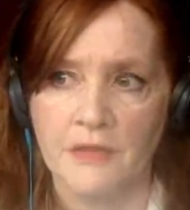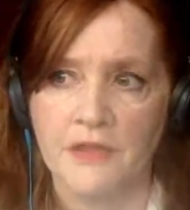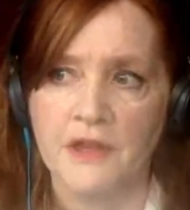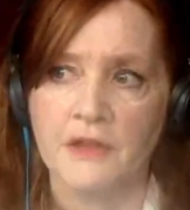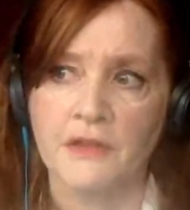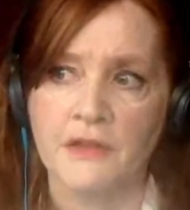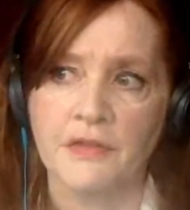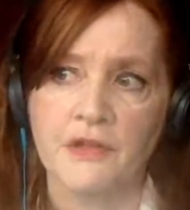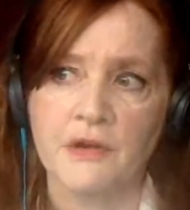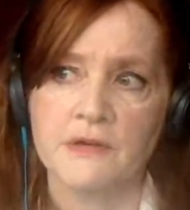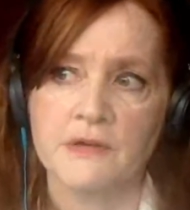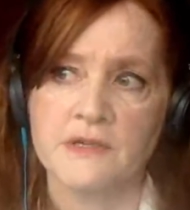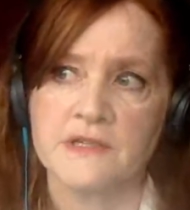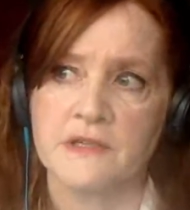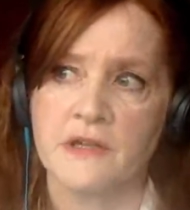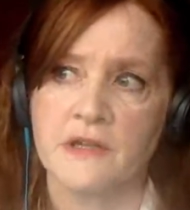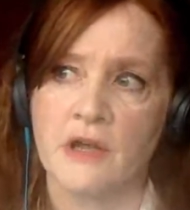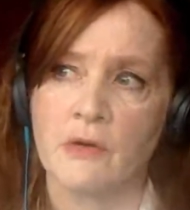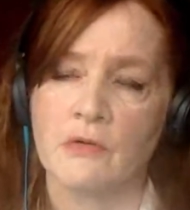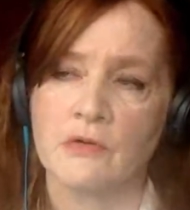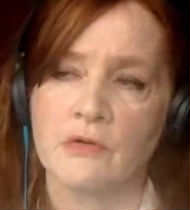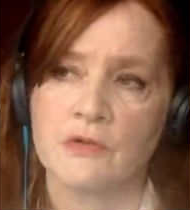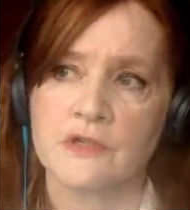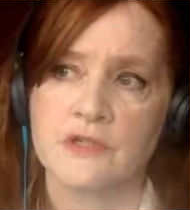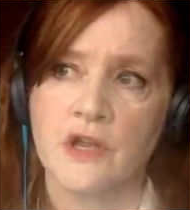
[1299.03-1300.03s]
I think there is
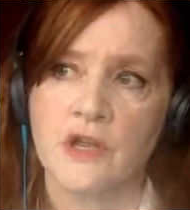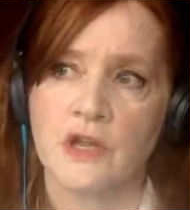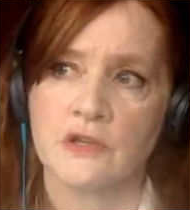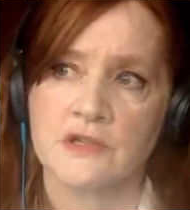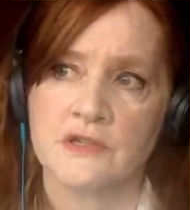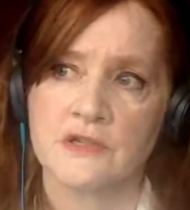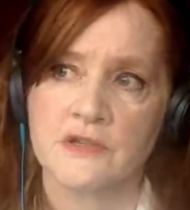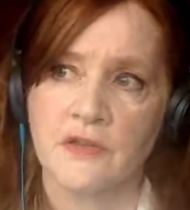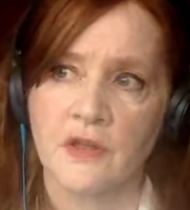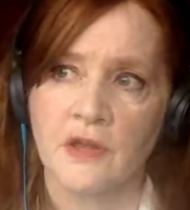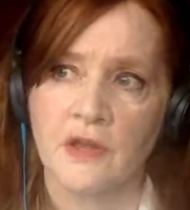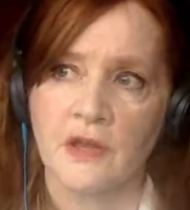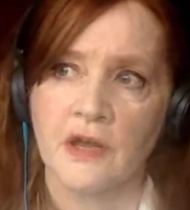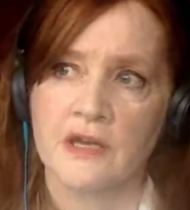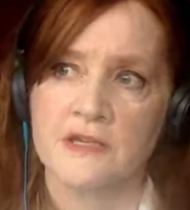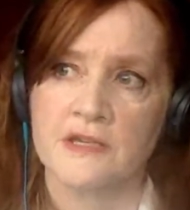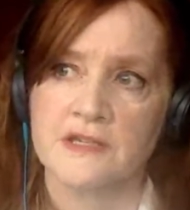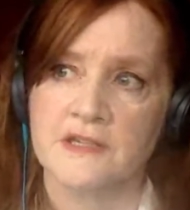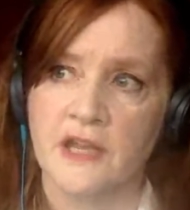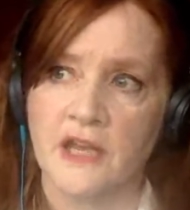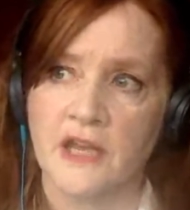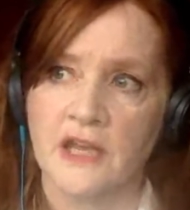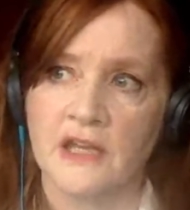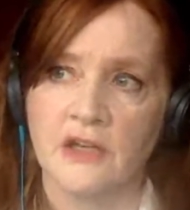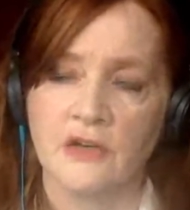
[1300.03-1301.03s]
no such thing
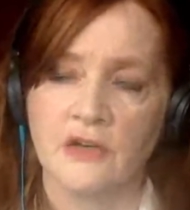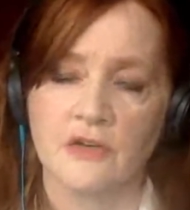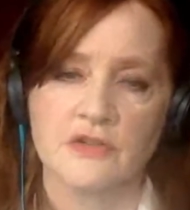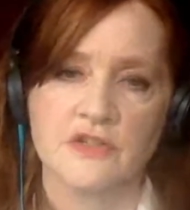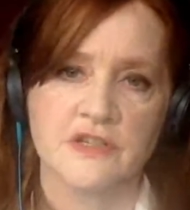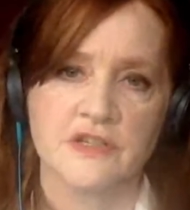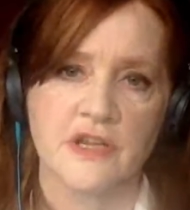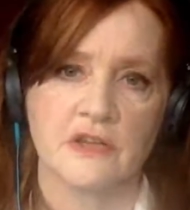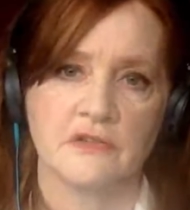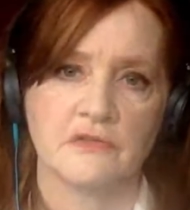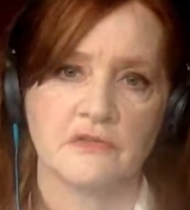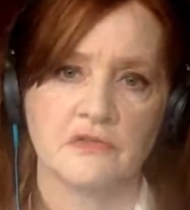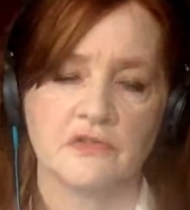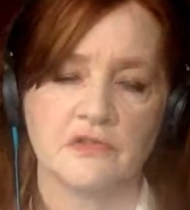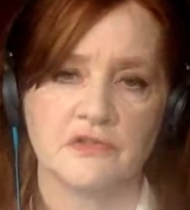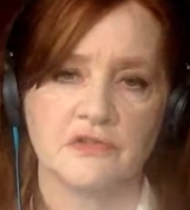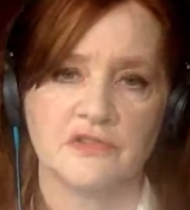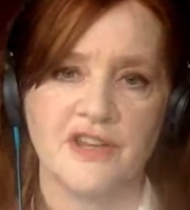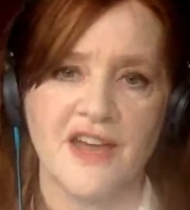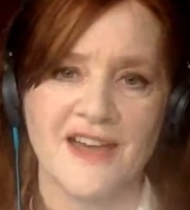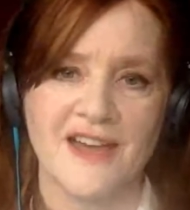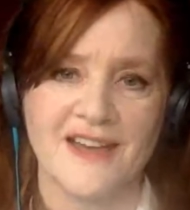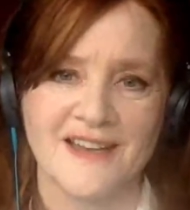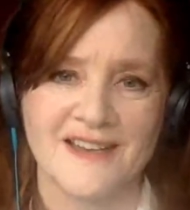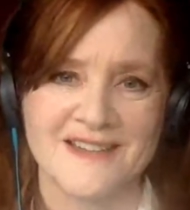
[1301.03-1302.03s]
as
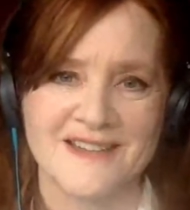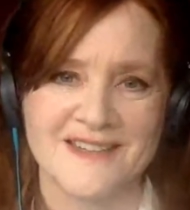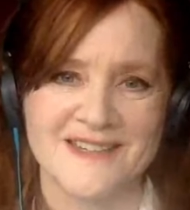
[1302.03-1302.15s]
innocent